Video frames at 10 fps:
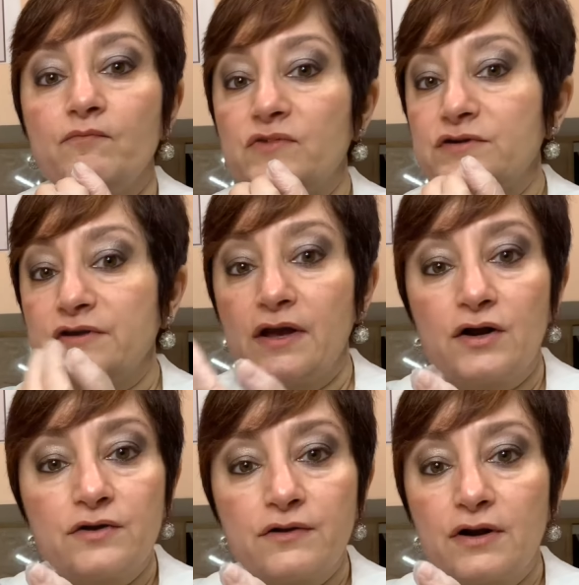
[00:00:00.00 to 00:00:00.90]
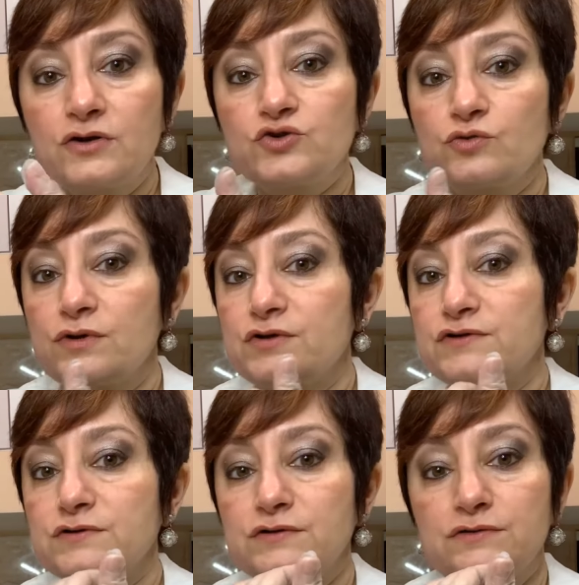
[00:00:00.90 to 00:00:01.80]
There's hair there, so
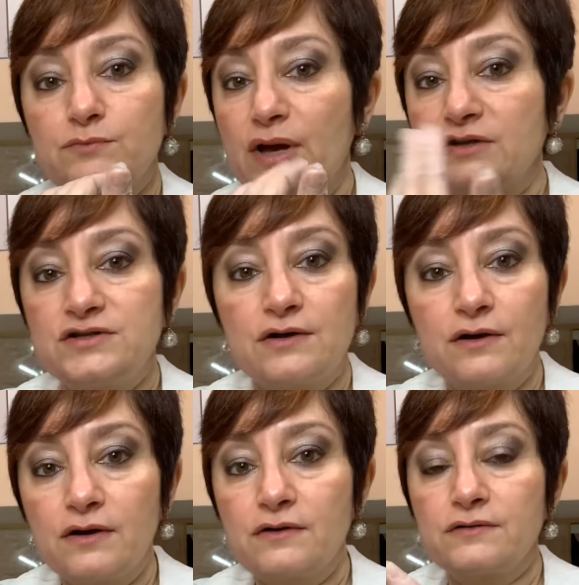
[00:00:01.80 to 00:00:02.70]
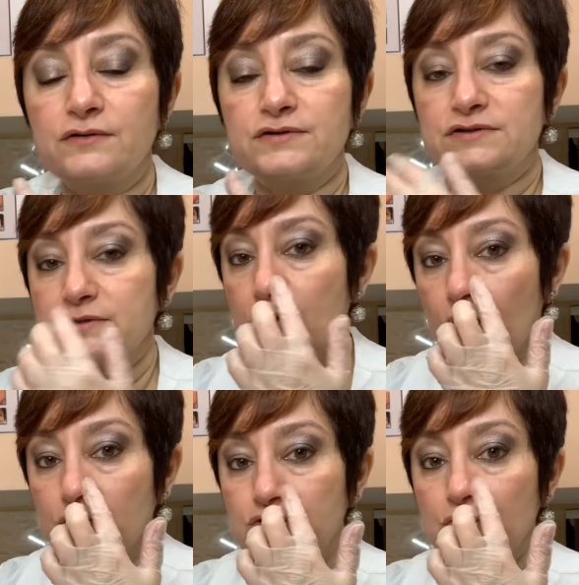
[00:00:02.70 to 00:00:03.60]
there's bacteria. There's
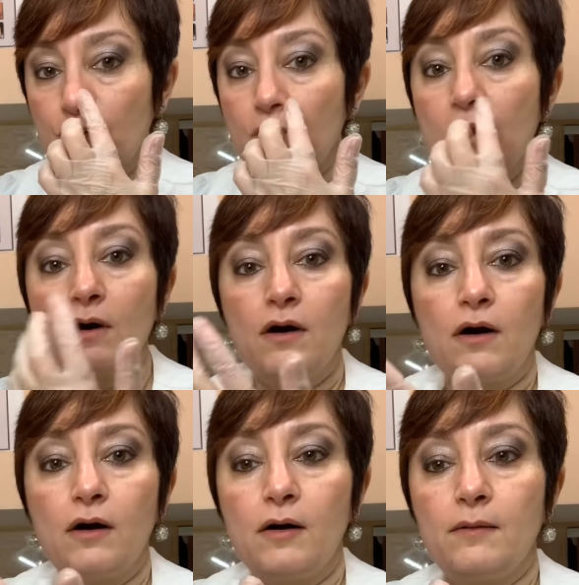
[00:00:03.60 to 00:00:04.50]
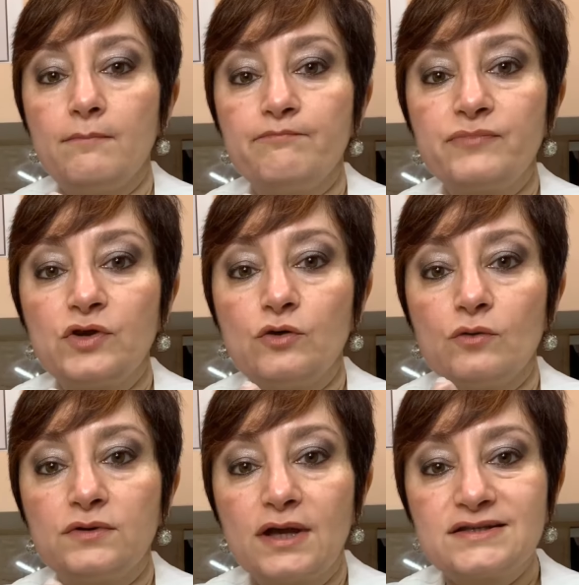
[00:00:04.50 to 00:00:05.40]
also
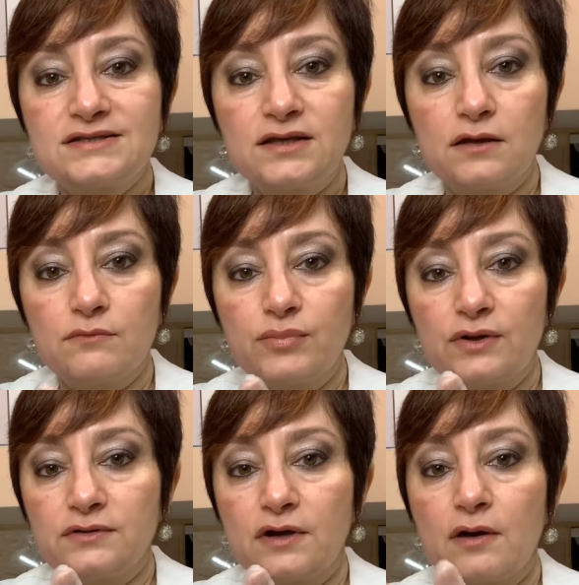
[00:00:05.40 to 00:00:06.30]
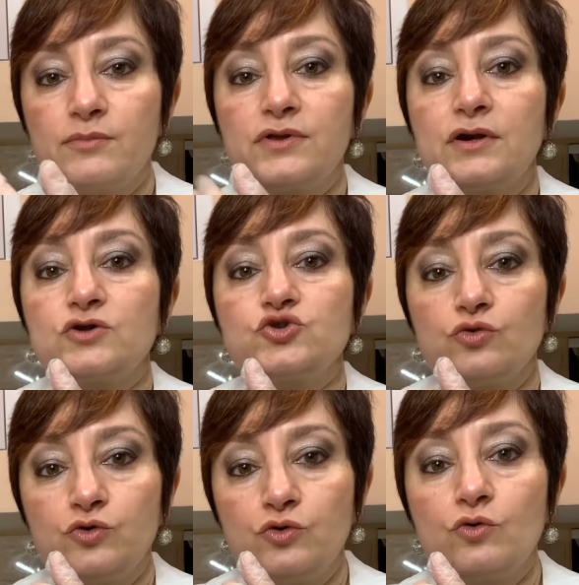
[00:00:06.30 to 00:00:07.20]
dead skin build up there, so
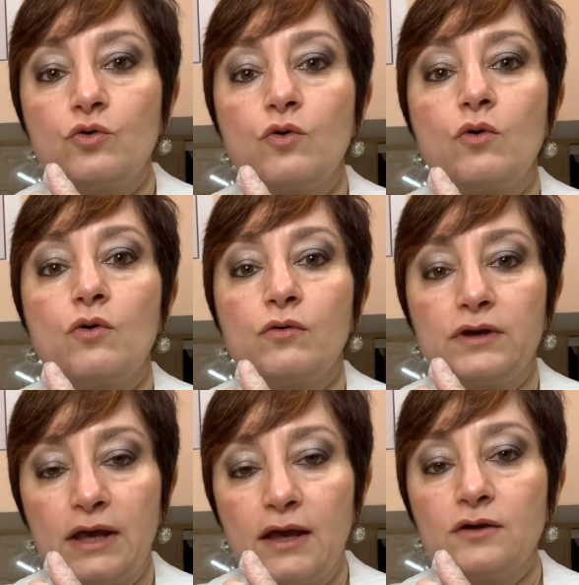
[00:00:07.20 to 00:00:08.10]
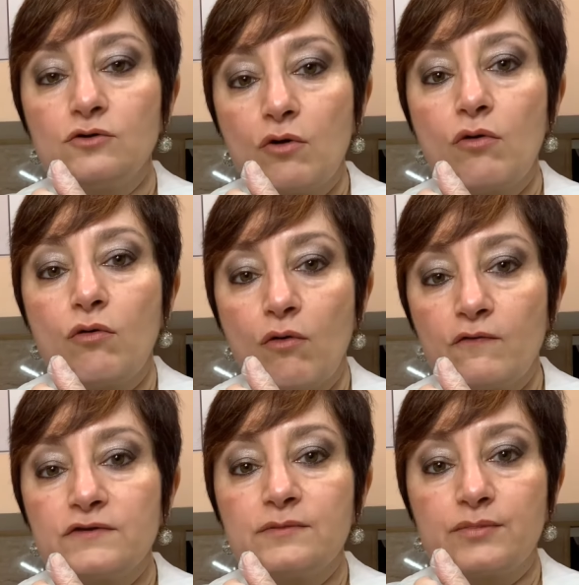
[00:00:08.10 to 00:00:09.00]
you can go
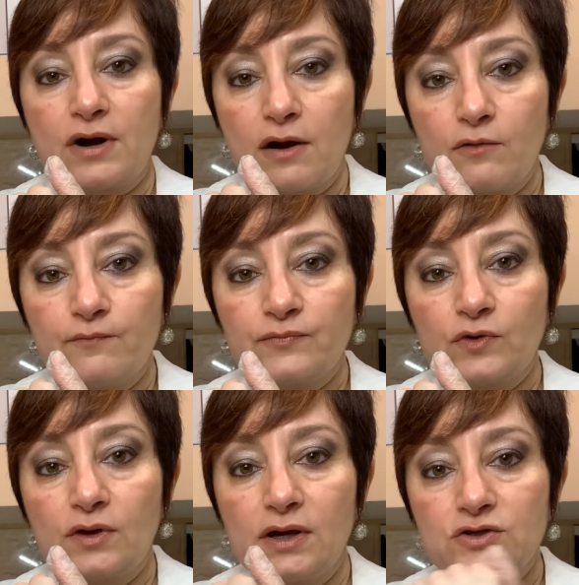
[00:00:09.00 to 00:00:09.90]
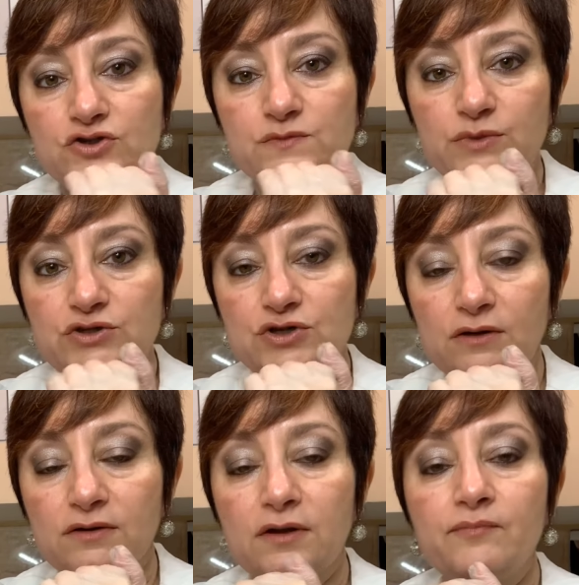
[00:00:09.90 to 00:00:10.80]
over the brow, okay? Just be
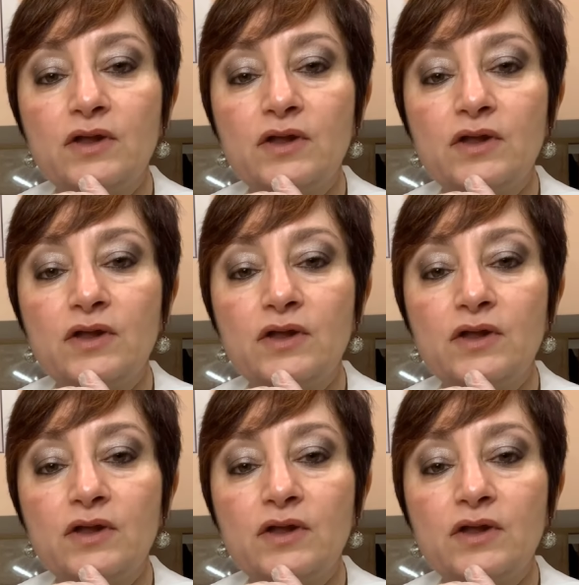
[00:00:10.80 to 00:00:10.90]
gently.